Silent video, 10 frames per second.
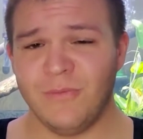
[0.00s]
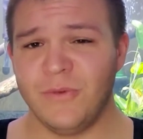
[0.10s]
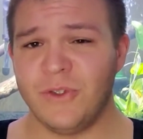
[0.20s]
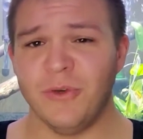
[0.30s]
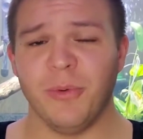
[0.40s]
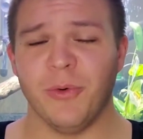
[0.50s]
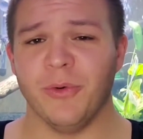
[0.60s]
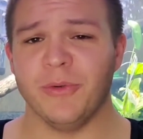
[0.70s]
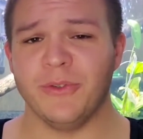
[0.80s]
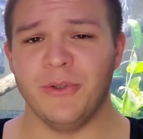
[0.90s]

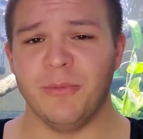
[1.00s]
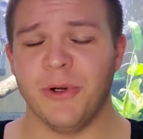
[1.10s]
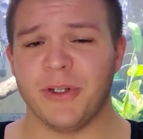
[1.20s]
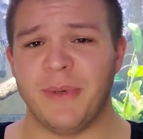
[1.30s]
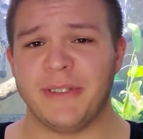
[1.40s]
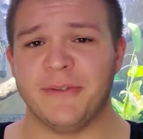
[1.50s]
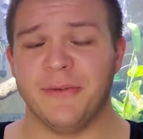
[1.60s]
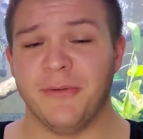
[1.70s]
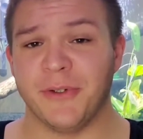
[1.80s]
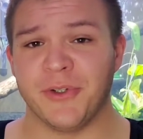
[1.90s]
Super, super expensive for
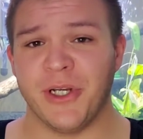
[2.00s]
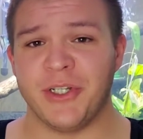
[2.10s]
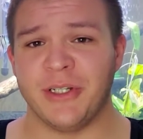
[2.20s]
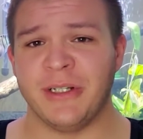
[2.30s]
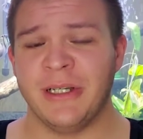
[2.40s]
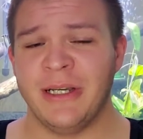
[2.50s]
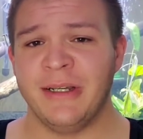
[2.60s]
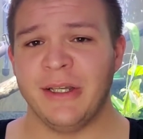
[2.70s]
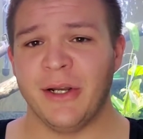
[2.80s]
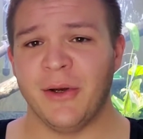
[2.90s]
filtration.
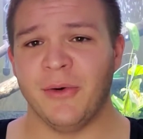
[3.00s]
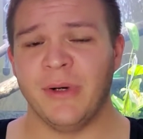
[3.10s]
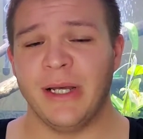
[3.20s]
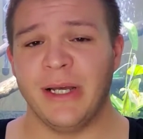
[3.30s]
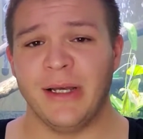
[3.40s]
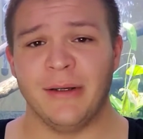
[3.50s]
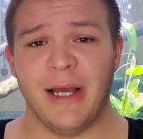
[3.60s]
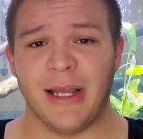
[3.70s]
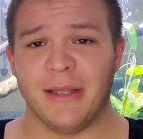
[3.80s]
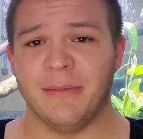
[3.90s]
You know,
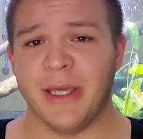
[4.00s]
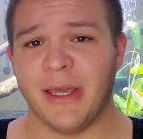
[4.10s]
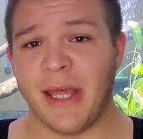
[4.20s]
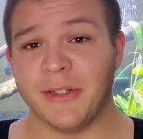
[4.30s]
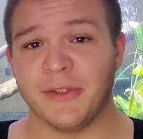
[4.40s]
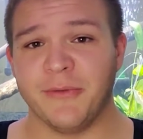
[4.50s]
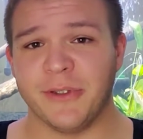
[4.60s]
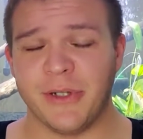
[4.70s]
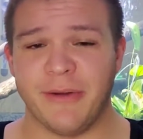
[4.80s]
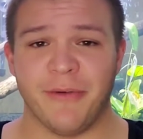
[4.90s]
I can make a canister
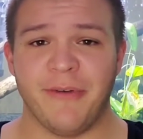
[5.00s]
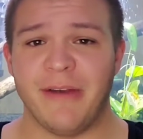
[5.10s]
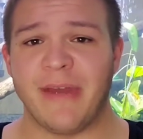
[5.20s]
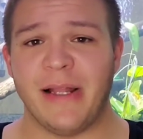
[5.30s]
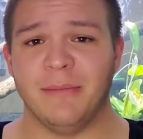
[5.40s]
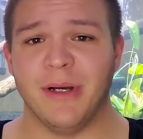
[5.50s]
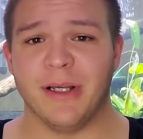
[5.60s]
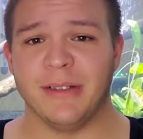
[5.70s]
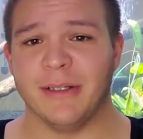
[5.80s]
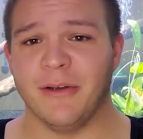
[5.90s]
filter out of a 5-gallon
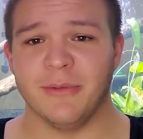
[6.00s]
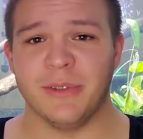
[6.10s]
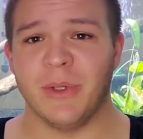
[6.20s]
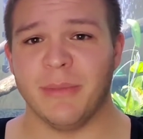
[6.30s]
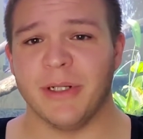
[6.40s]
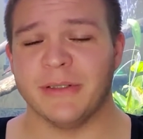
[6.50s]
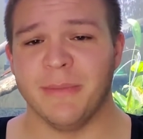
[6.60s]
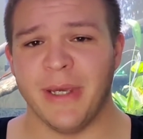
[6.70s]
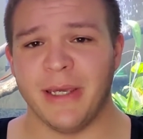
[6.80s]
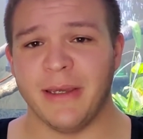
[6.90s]
bucket that costs me $20
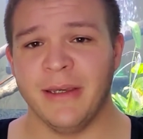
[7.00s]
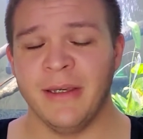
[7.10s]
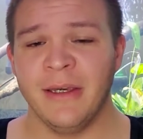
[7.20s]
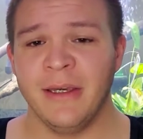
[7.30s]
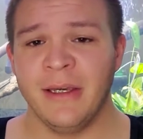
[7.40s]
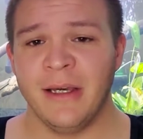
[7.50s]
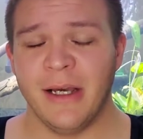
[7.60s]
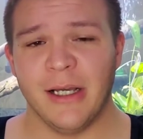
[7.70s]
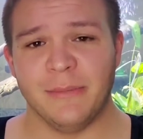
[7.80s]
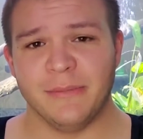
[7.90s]
to make.
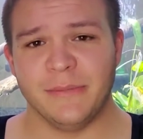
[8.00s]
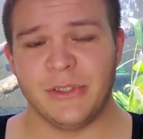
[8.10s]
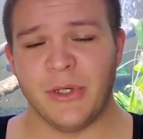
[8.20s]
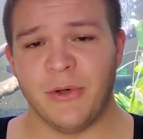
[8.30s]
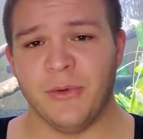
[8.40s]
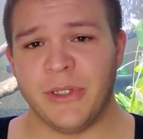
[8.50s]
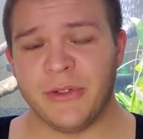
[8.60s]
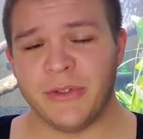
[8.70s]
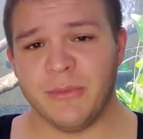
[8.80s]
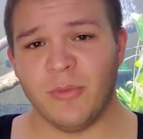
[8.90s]
So
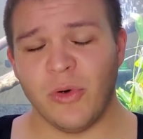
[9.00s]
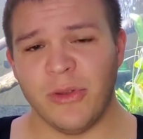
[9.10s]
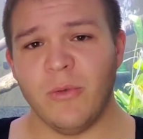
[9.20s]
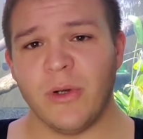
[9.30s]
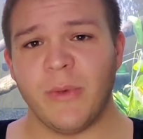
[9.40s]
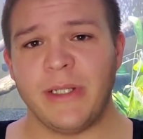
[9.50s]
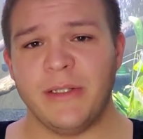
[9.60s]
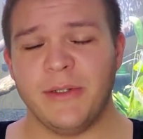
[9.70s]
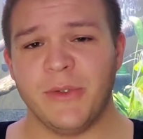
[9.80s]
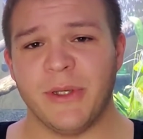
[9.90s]
there's more than one way
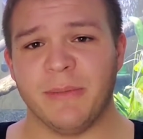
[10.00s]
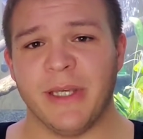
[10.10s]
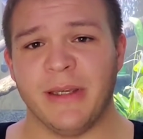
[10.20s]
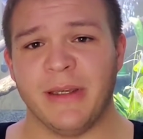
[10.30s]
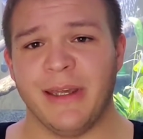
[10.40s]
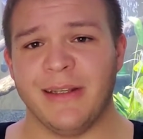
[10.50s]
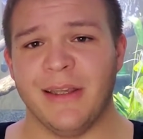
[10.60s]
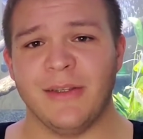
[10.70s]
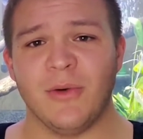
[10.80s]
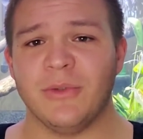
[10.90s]
to do something,
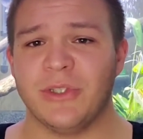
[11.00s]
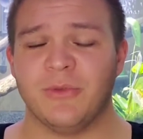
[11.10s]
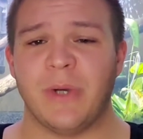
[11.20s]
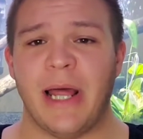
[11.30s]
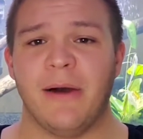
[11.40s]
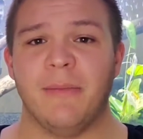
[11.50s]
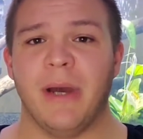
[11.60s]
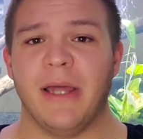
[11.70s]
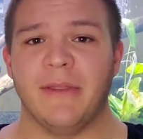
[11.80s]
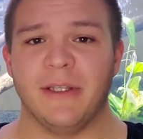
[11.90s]
and don't just run out and
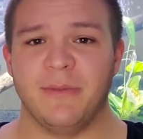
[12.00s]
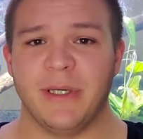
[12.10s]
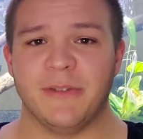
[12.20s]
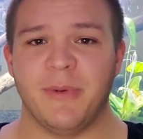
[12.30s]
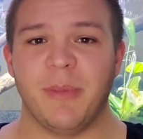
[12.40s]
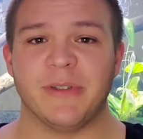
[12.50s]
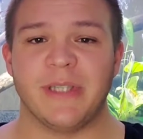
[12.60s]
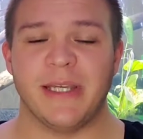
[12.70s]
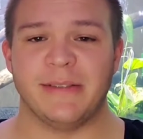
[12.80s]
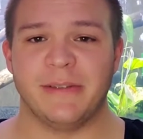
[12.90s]
buy things because people
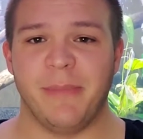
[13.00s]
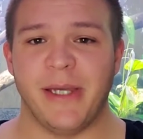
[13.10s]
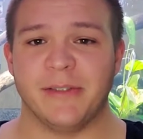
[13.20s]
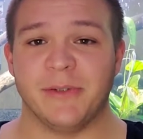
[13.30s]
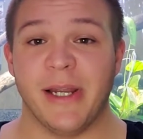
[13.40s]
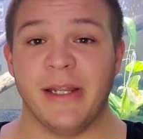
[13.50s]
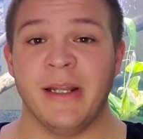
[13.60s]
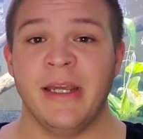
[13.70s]
say it's the best, right?